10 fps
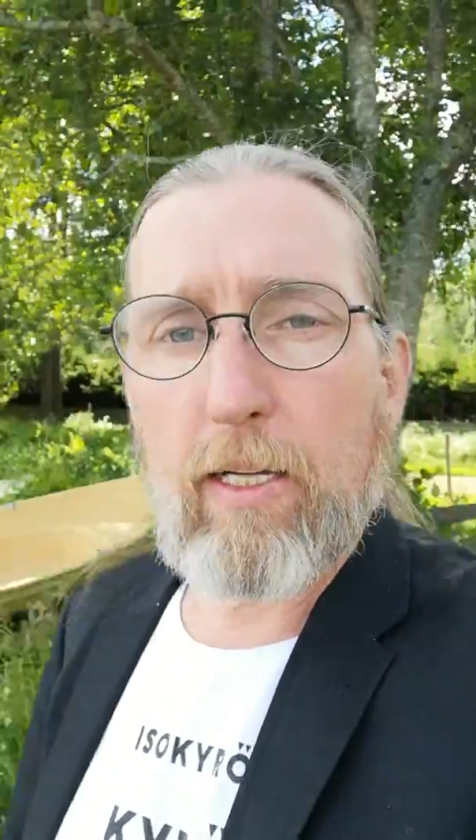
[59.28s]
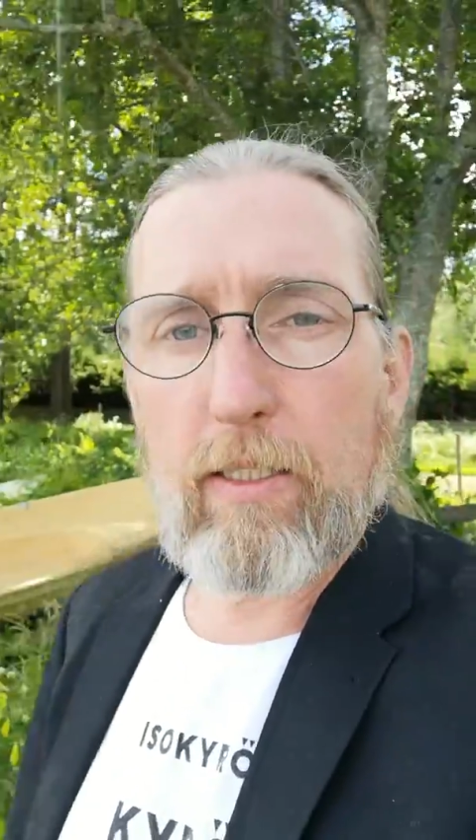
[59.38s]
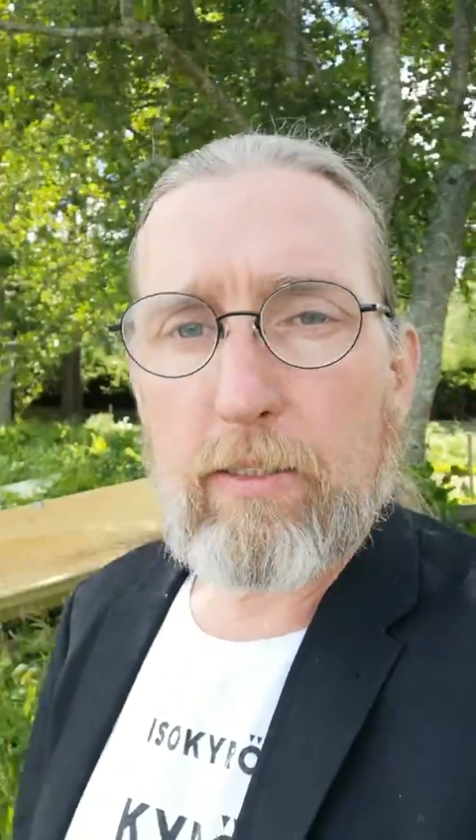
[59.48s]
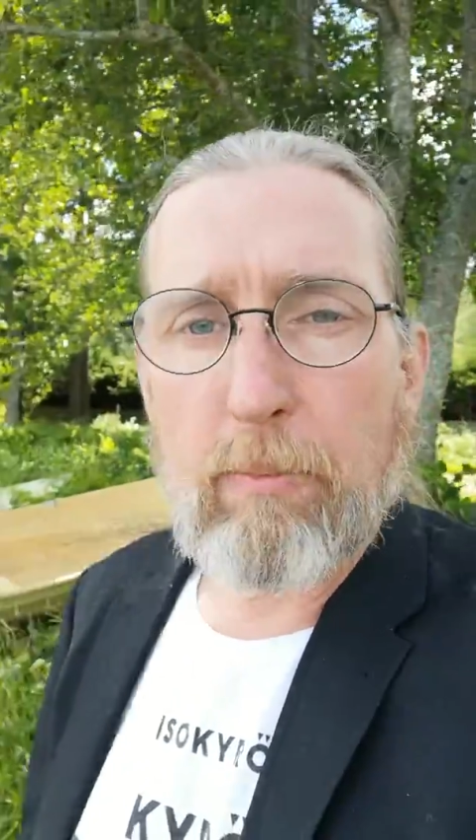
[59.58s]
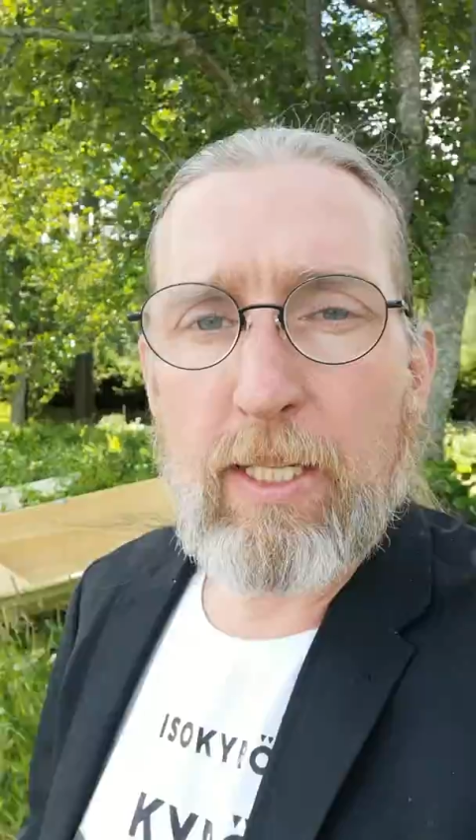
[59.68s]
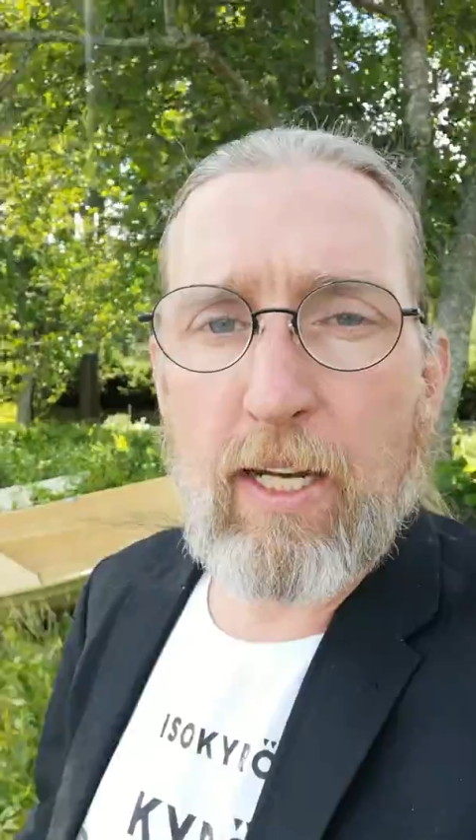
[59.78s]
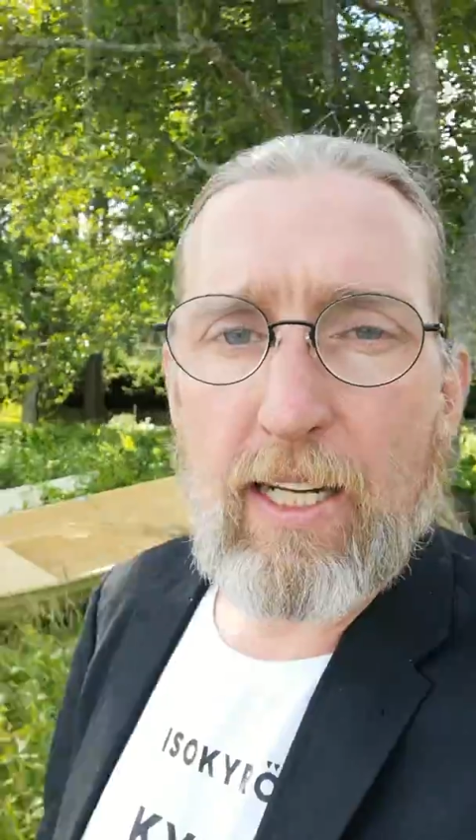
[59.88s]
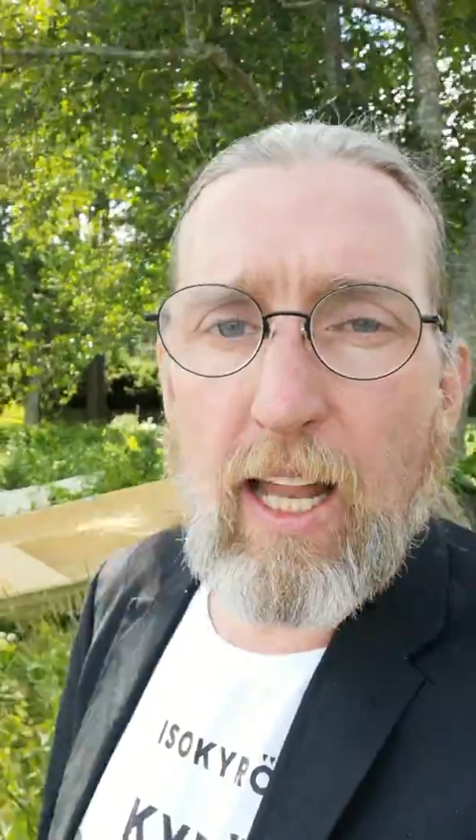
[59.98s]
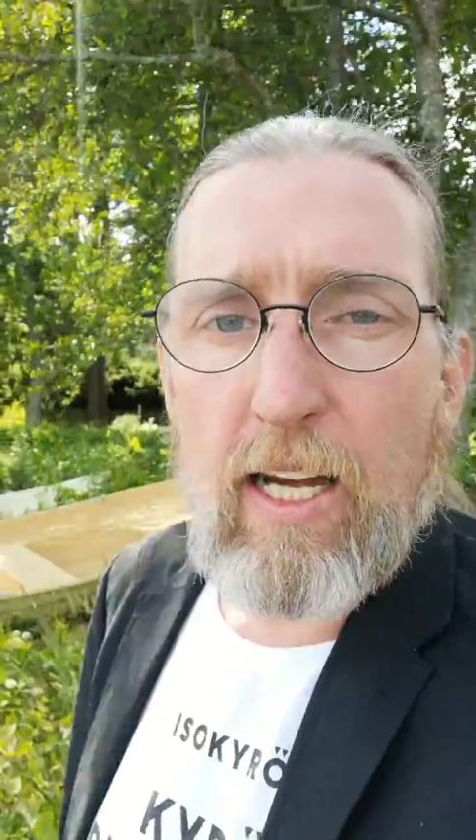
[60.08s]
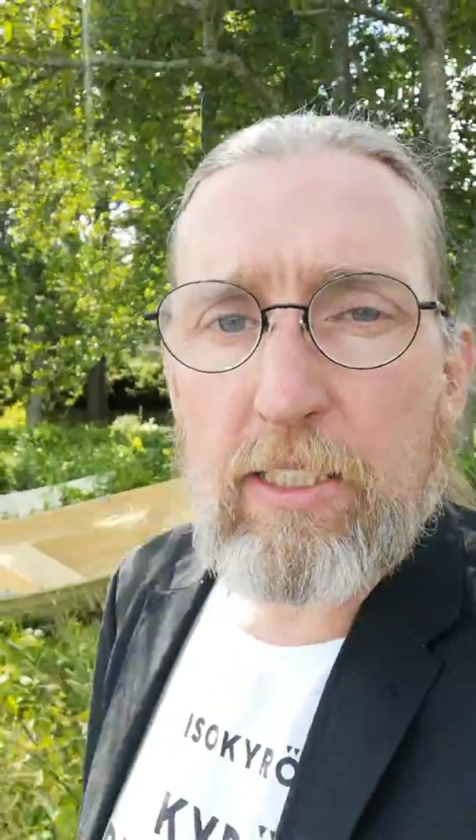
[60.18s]
something like
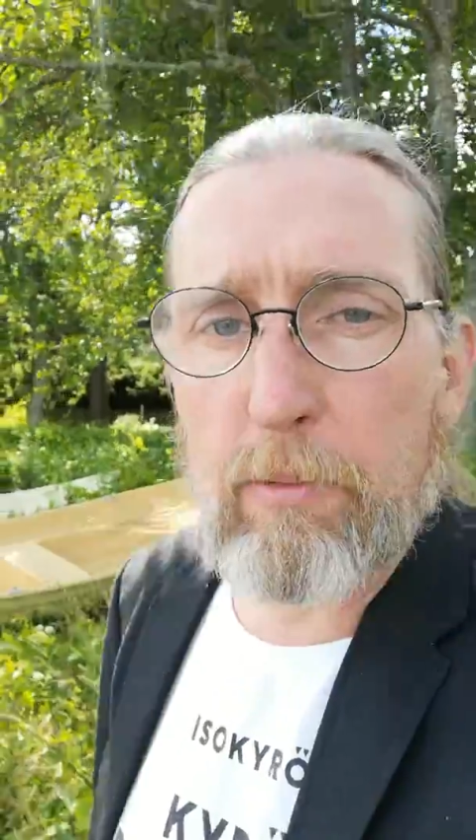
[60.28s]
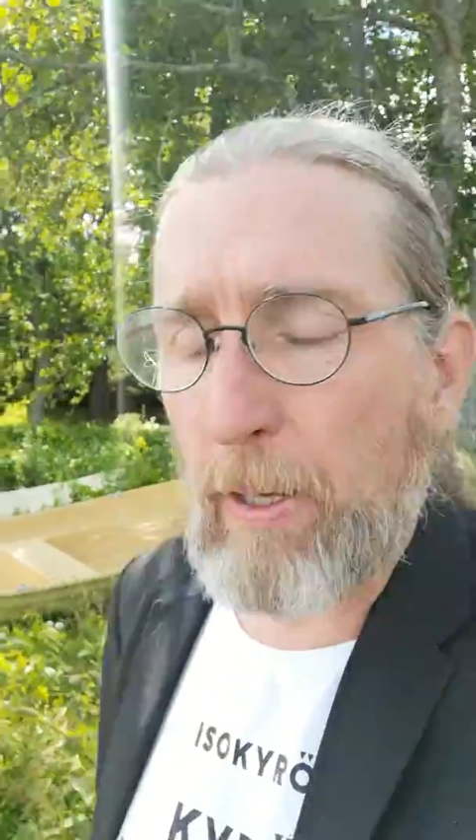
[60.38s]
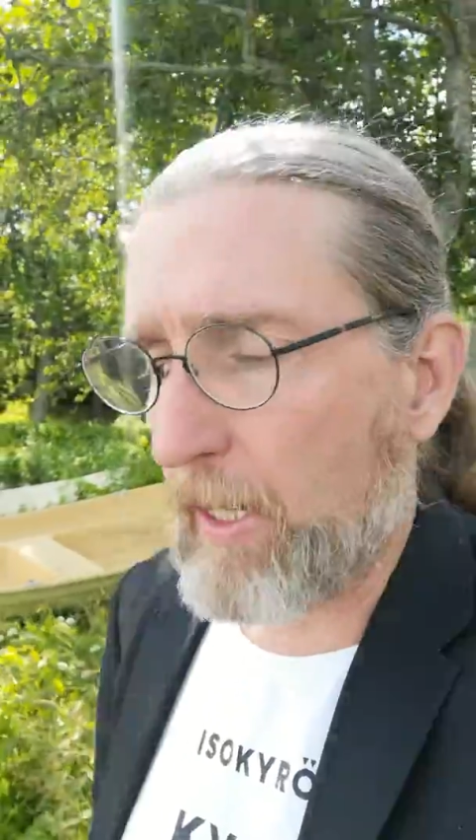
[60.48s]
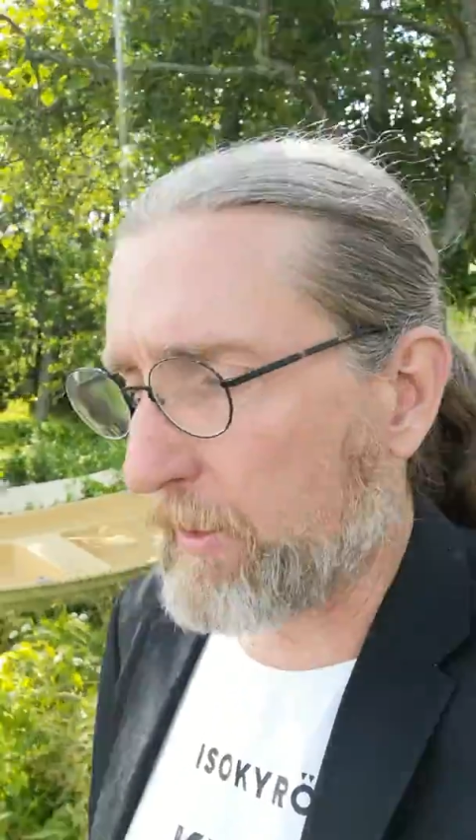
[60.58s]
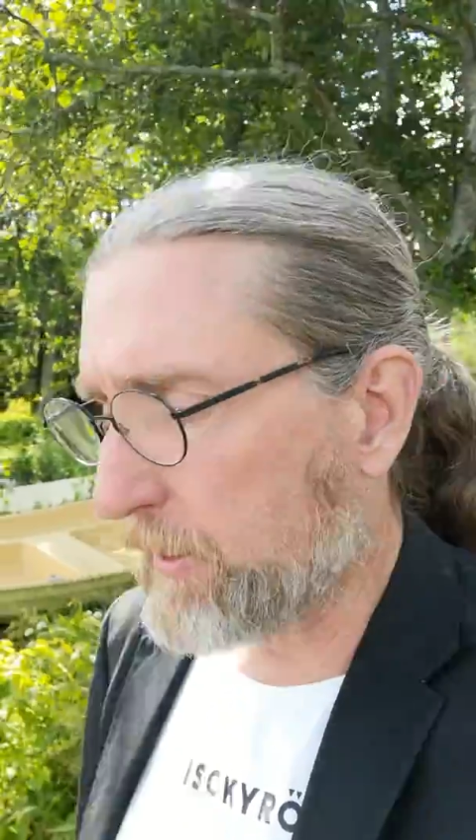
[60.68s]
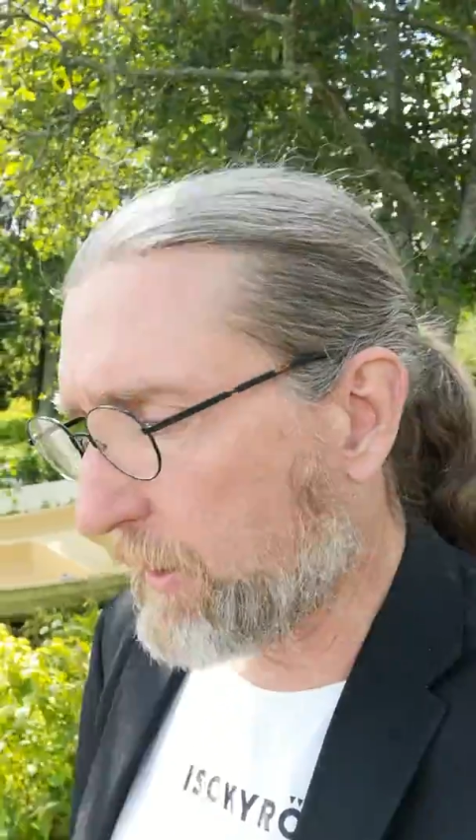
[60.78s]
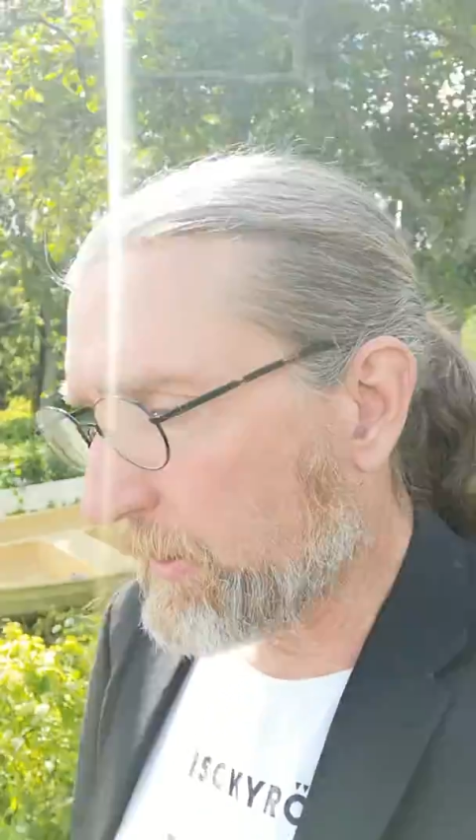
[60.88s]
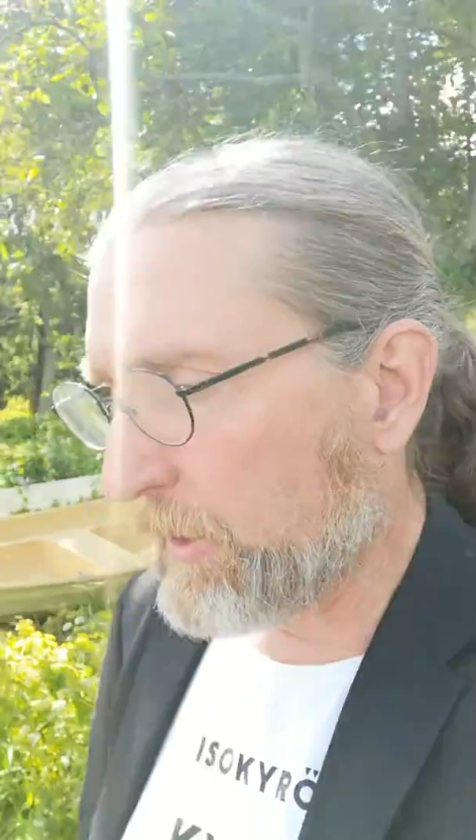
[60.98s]
LastPass